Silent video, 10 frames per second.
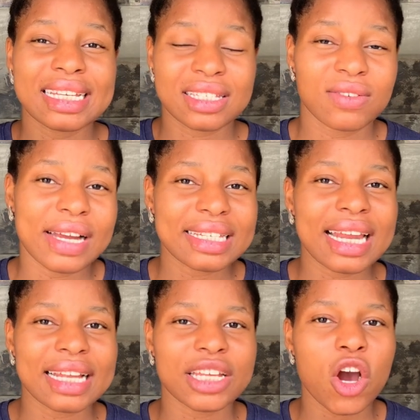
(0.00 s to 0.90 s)
is greater
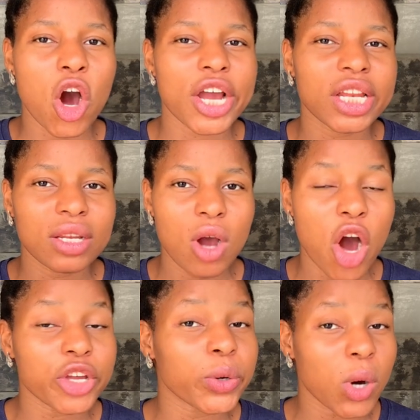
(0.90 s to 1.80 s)
than the
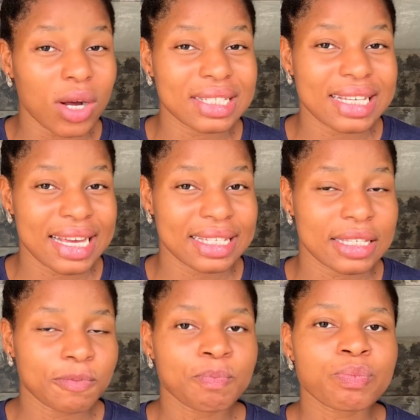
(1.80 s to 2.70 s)
oil content.
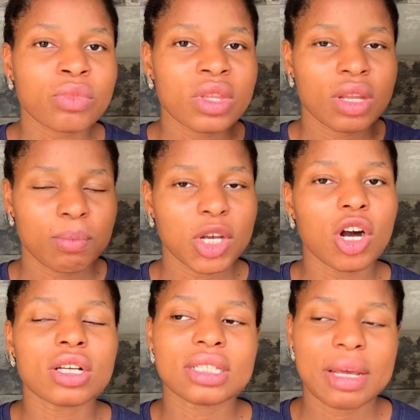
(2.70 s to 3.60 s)

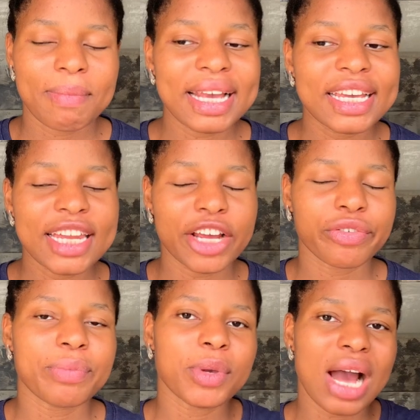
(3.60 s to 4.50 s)
Because in making a
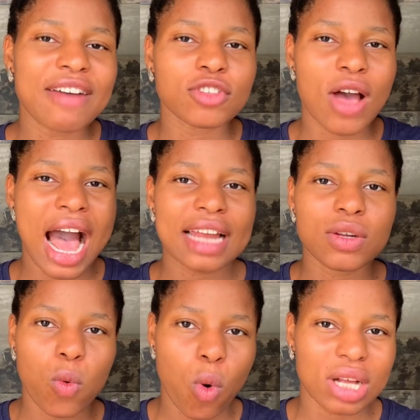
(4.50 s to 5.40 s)
cream, you have to
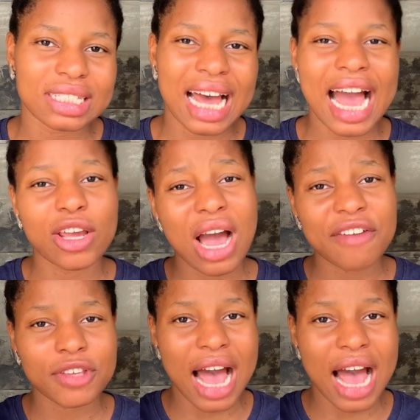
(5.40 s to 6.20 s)
add water and you have